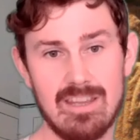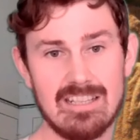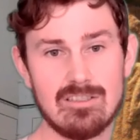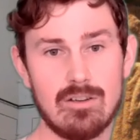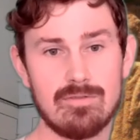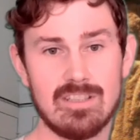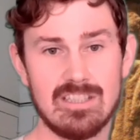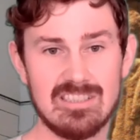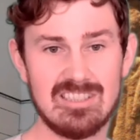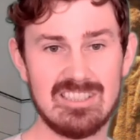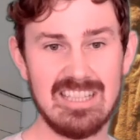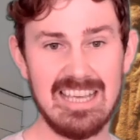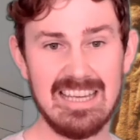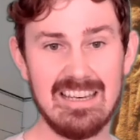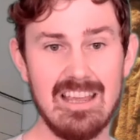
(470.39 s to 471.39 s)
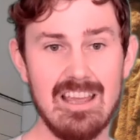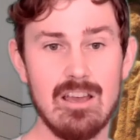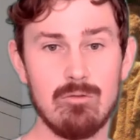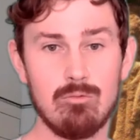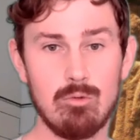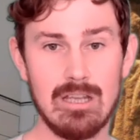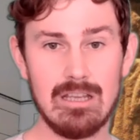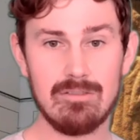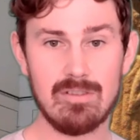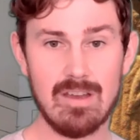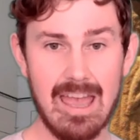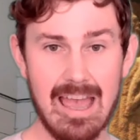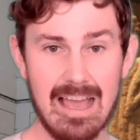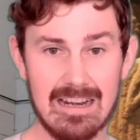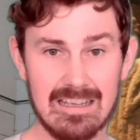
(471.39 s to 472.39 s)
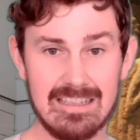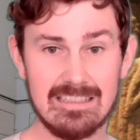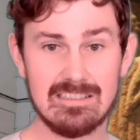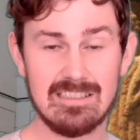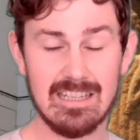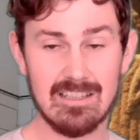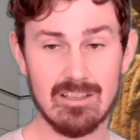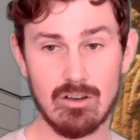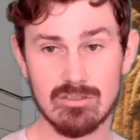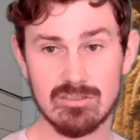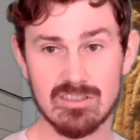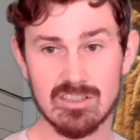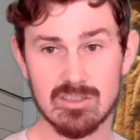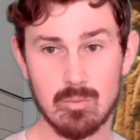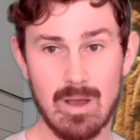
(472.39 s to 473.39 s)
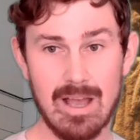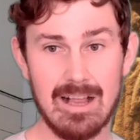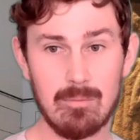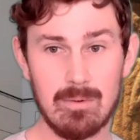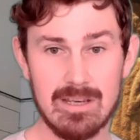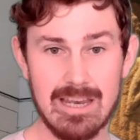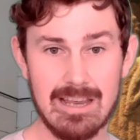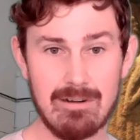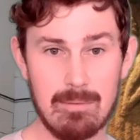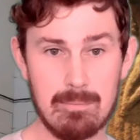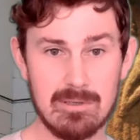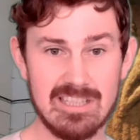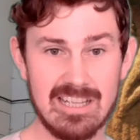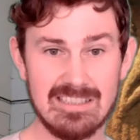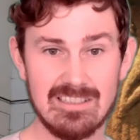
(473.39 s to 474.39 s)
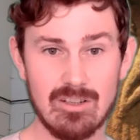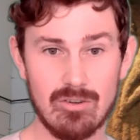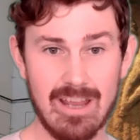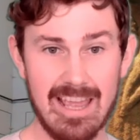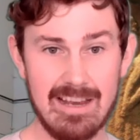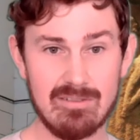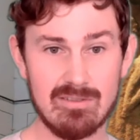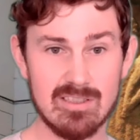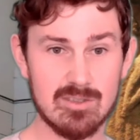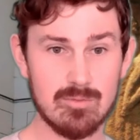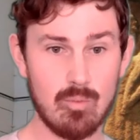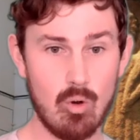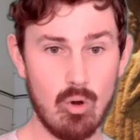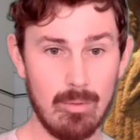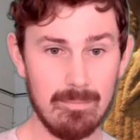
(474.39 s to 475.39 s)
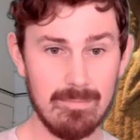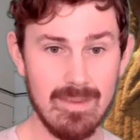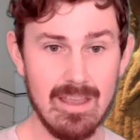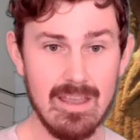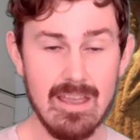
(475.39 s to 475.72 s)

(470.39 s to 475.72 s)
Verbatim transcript: That's often seen with Hellenistic gods as well when they're represented on Hadrian's Wall.